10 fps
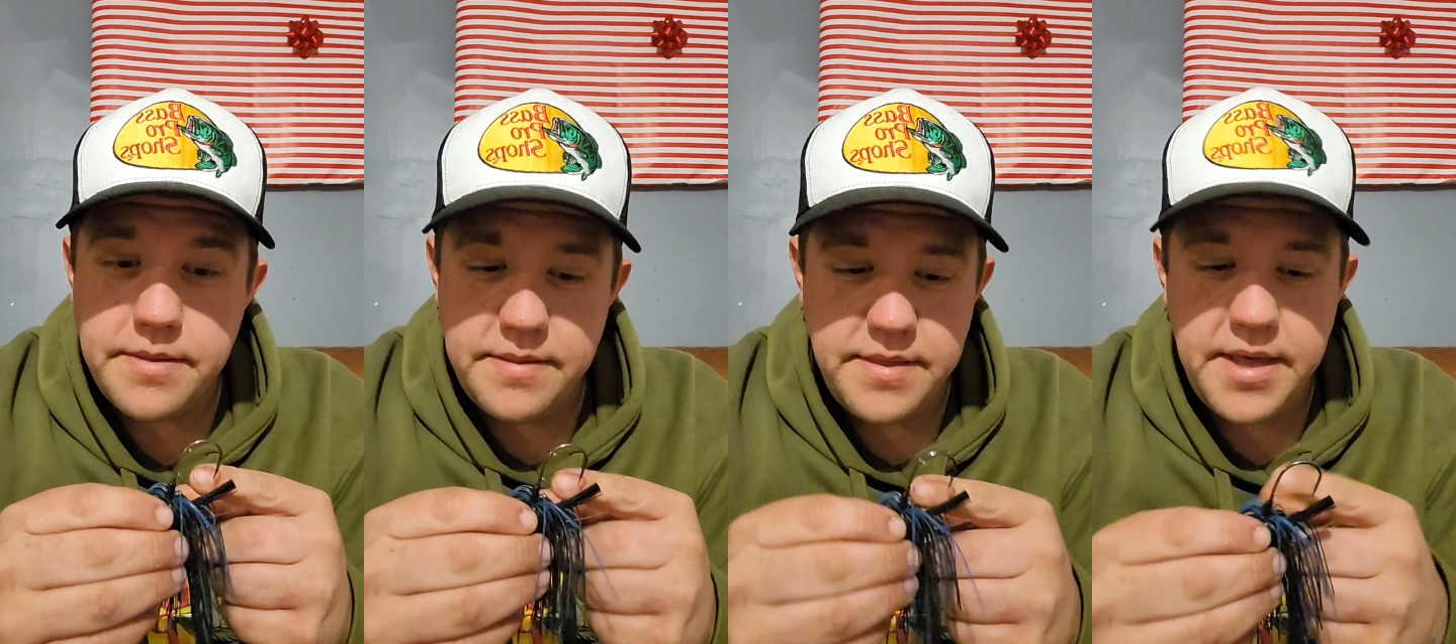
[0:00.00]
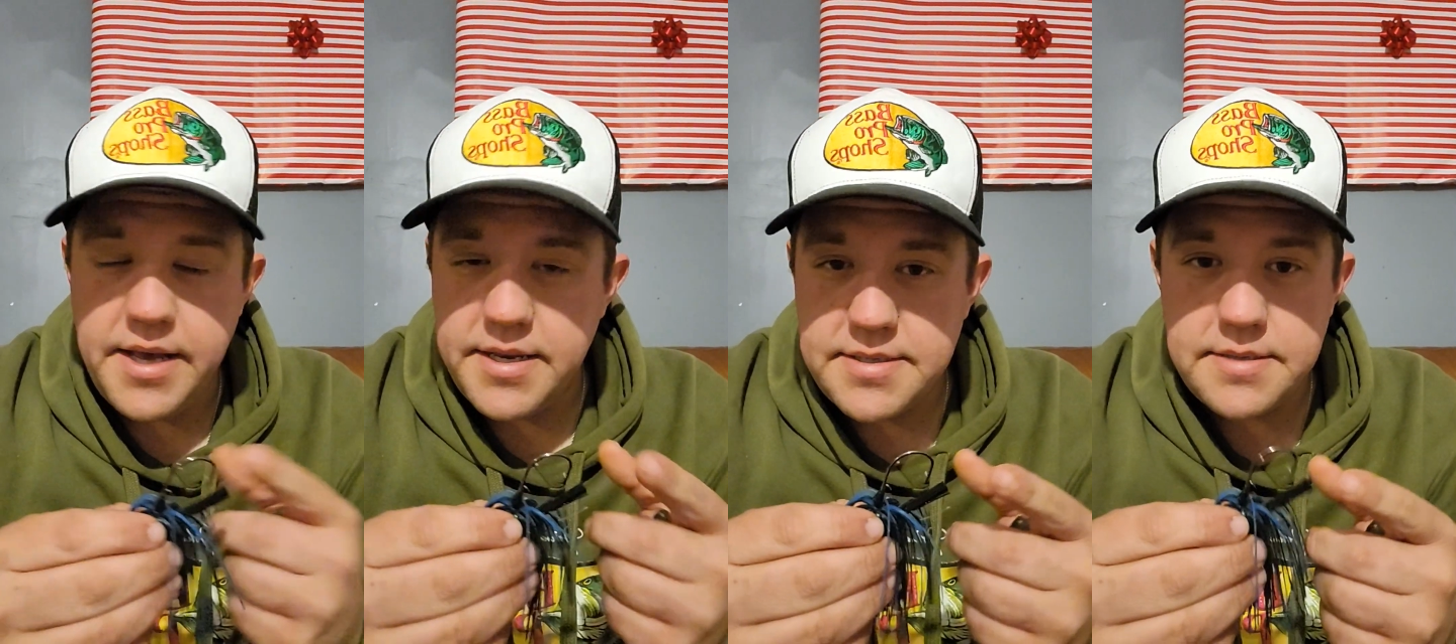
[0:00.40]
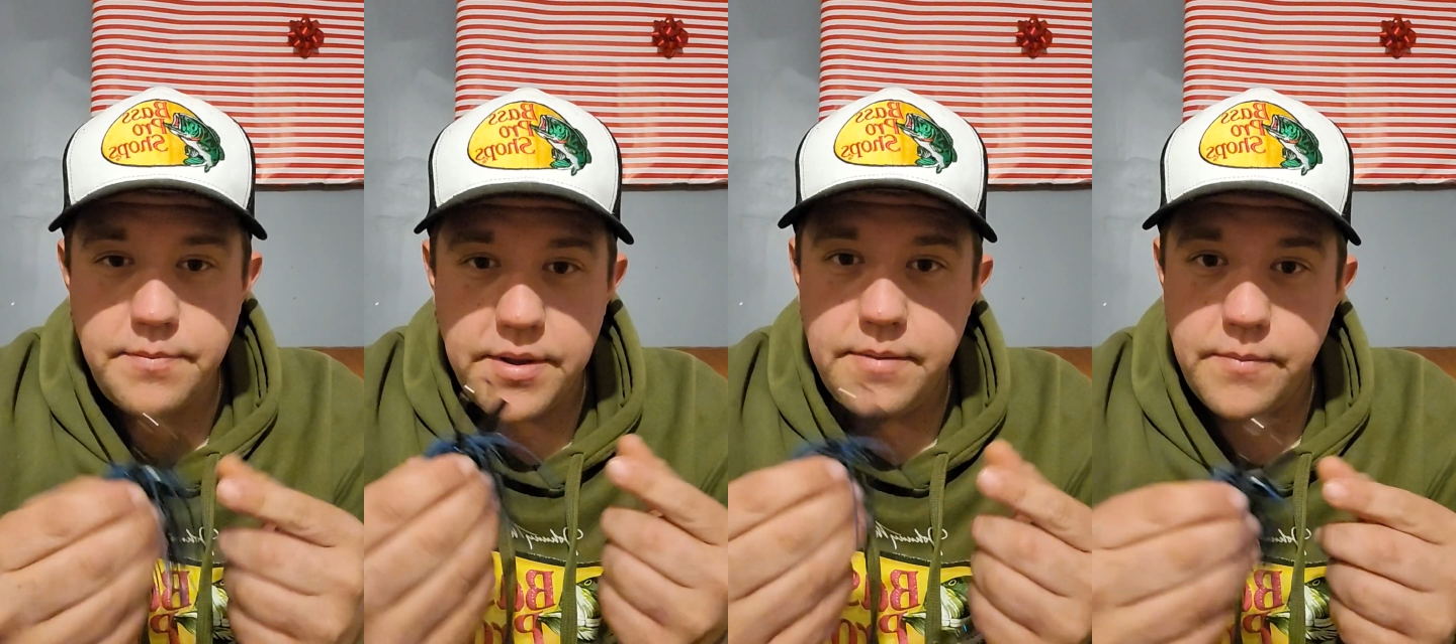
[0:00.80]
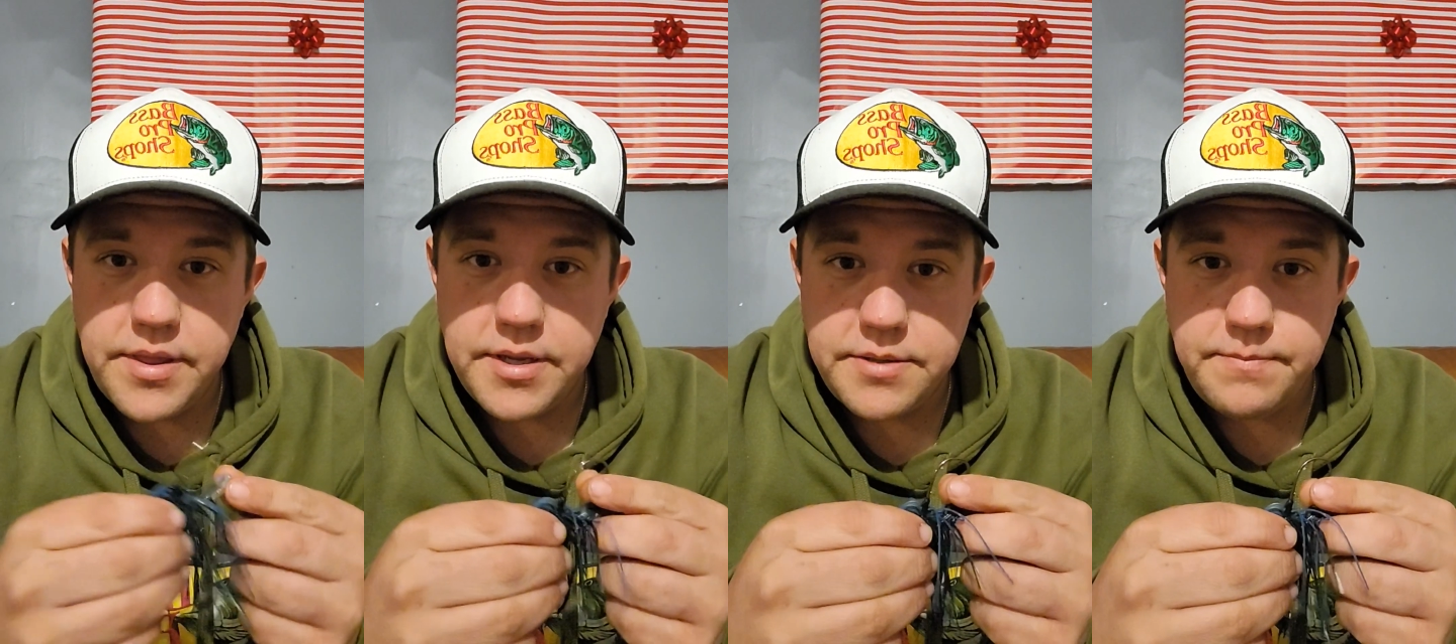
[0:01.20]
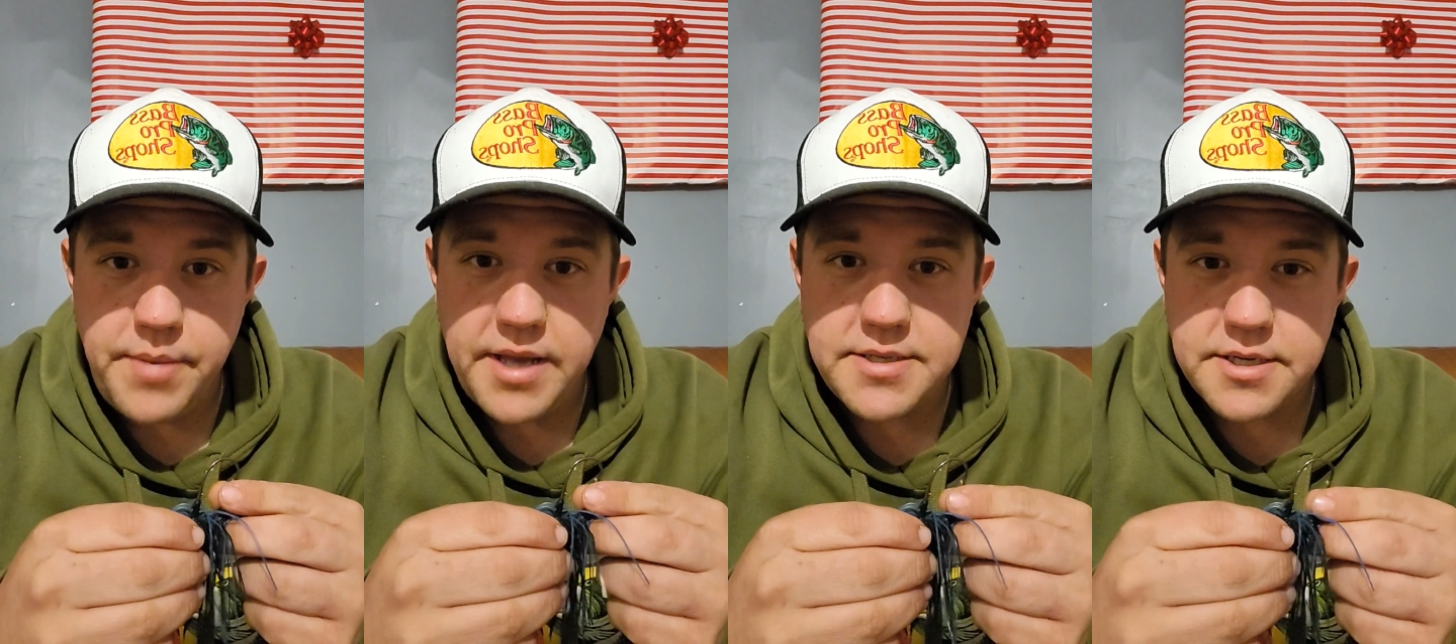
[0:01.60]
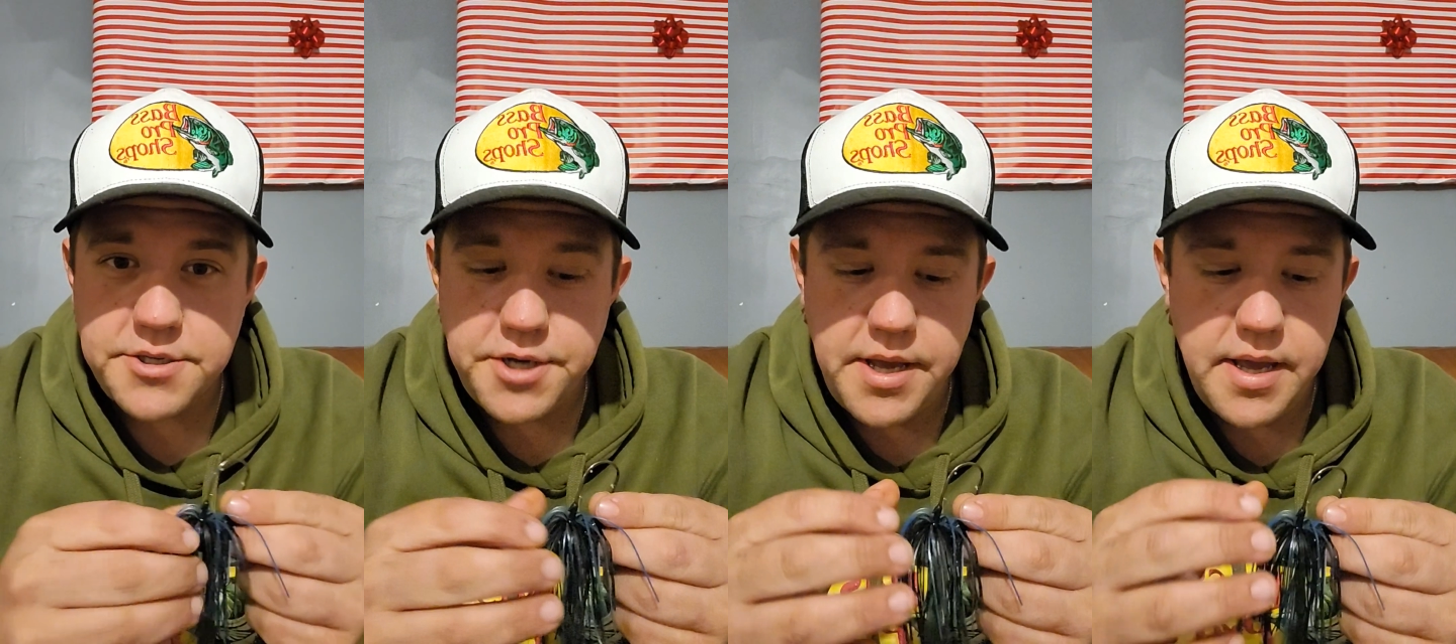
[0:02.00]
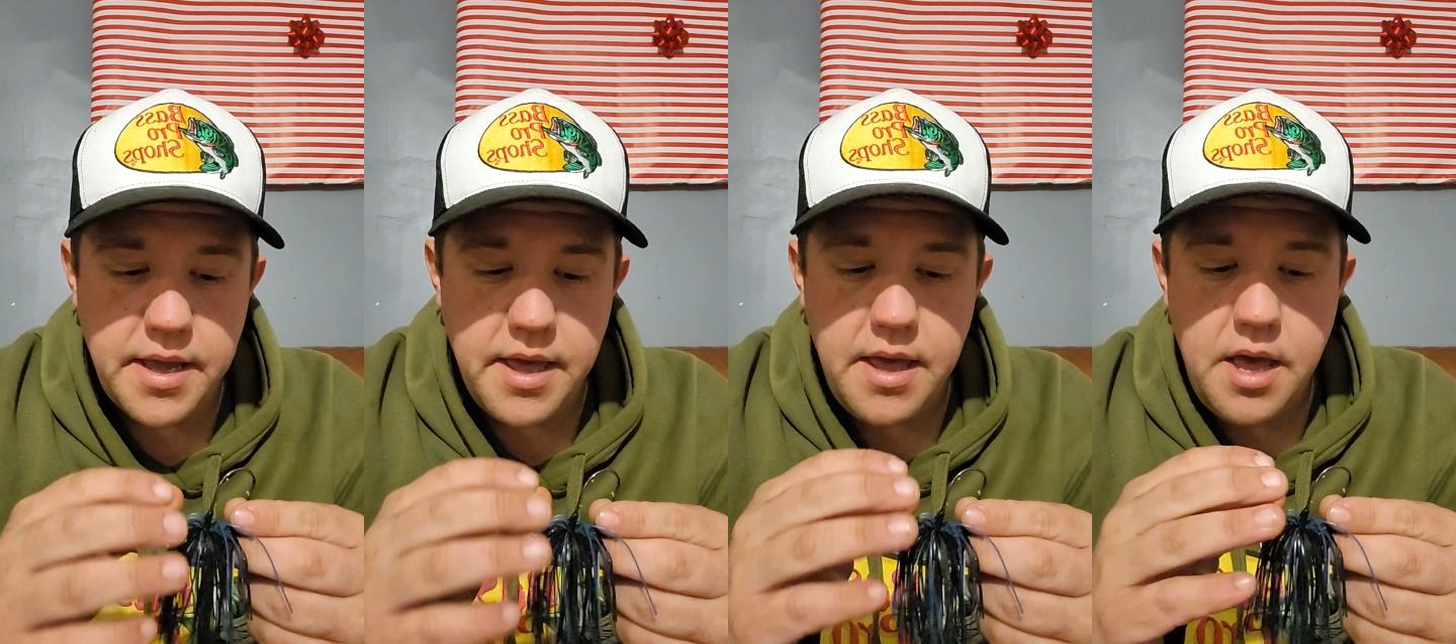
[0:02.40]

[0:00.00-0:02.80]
this with the basic jig.